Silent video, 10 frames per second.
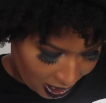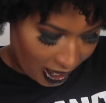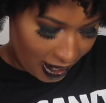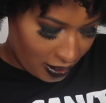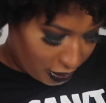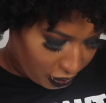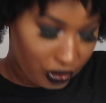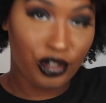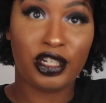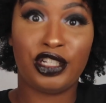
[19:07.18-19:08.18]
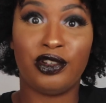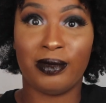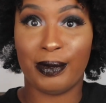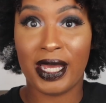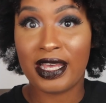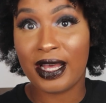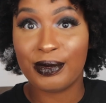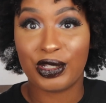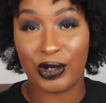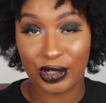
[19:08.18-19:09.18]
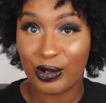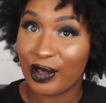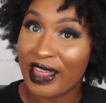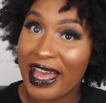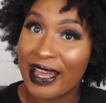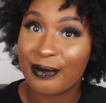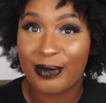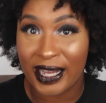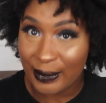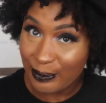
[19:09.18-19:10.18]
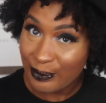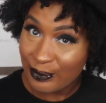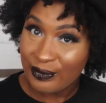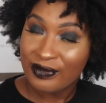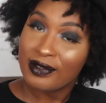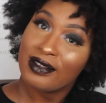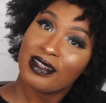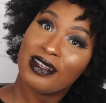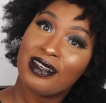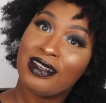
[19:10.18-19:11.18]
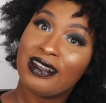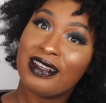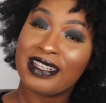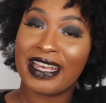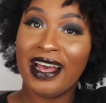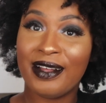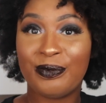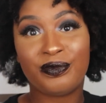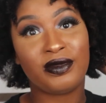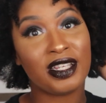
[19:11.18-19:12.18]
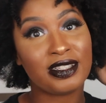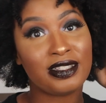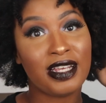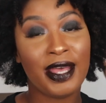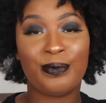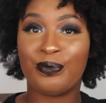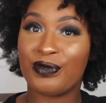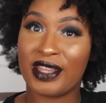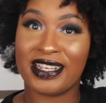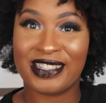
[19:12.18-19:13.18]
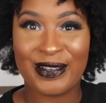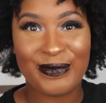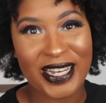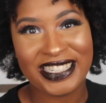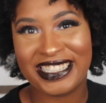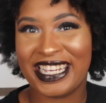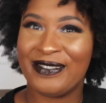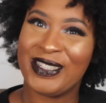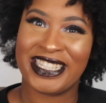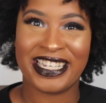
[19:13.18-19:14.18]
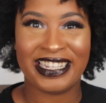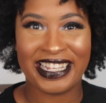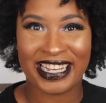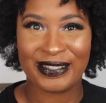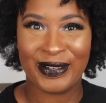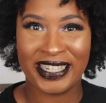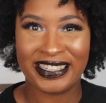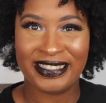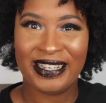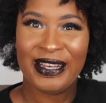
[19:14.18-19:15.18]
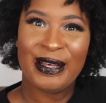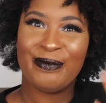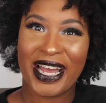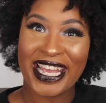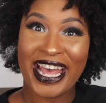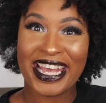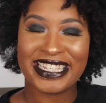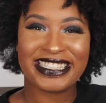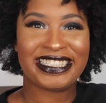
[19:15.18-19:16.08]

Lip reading: Got a little dirty doing my makeup, so ignore that. But yeah, this is it. Thanks so much, and we'll see you in the next one. Bye guys.